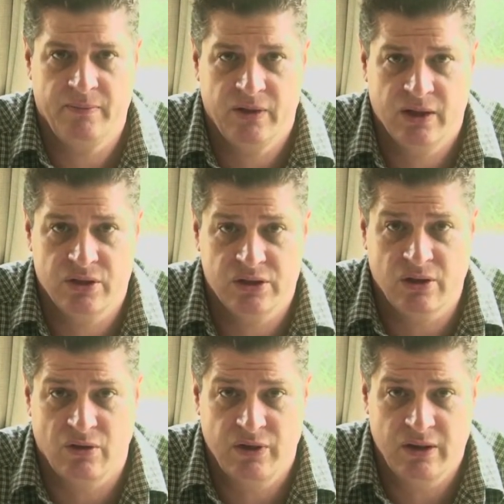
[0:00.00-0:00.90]
that your
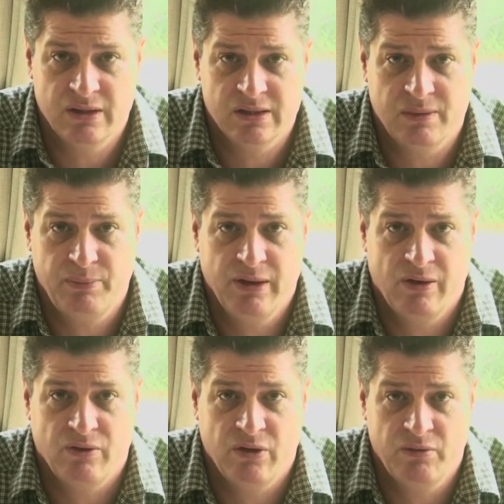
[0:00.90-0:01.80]
staff don't disappear
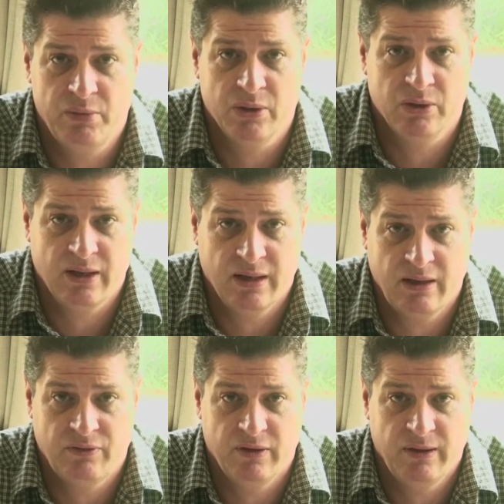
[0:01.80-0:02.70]
after you've put all that
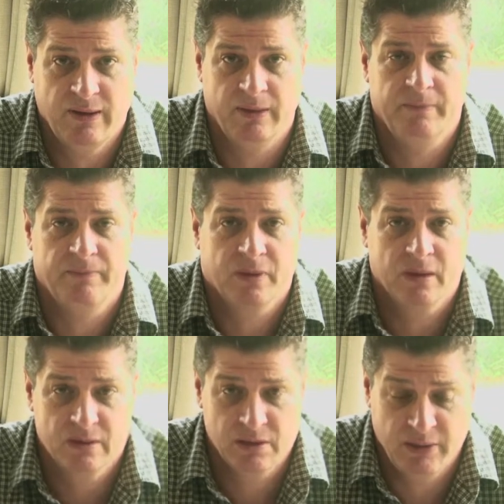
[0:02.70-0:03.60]
effort in.
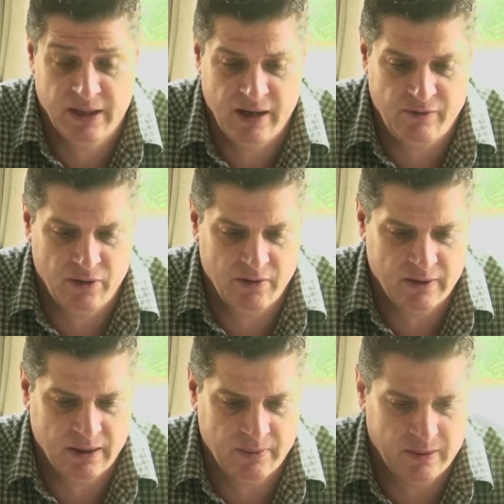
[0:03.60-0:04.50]
So be careful of
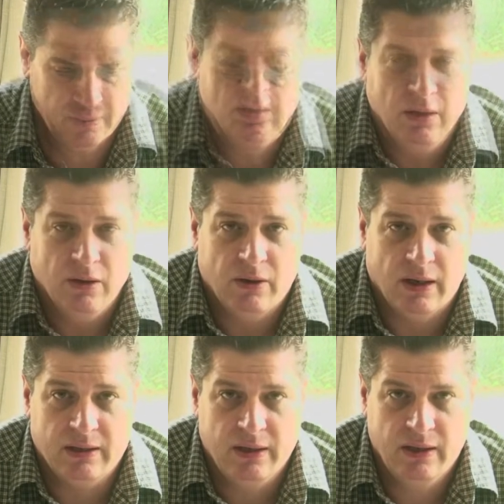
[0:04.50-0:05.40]
that one. All
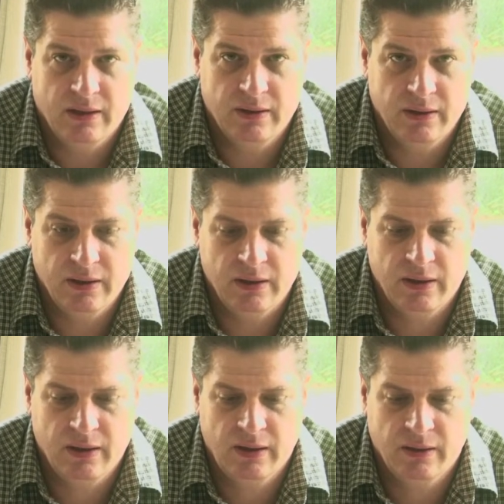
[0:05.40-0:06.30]
right,
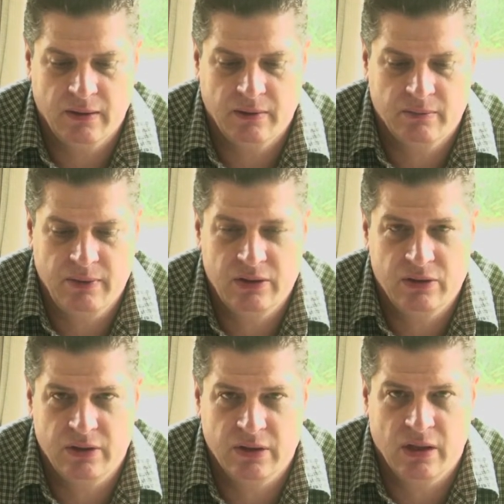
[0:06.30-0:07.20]
the
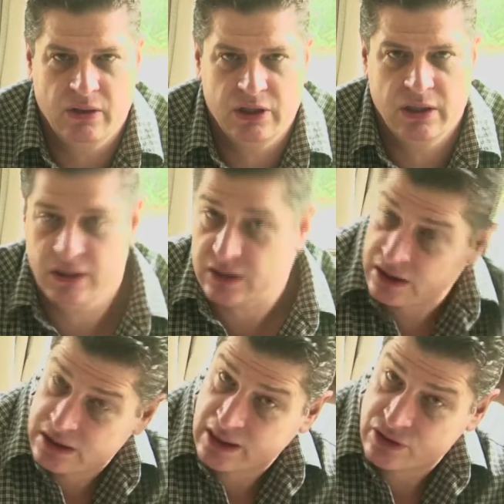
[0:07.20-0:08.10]
mentor and coaching, let's
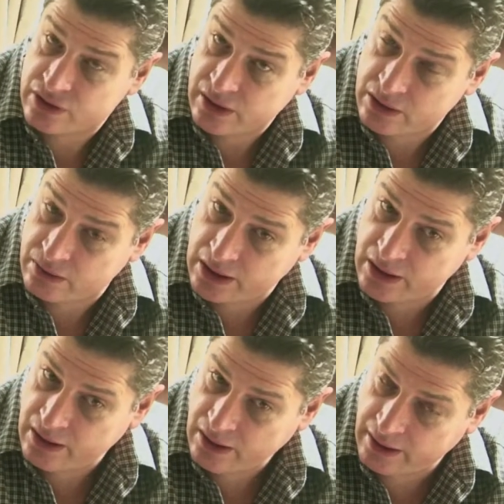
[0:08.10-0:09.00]
just touch on that
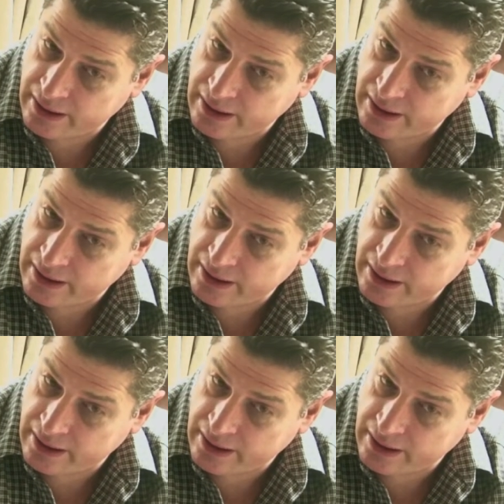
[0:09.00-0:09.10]
quickly.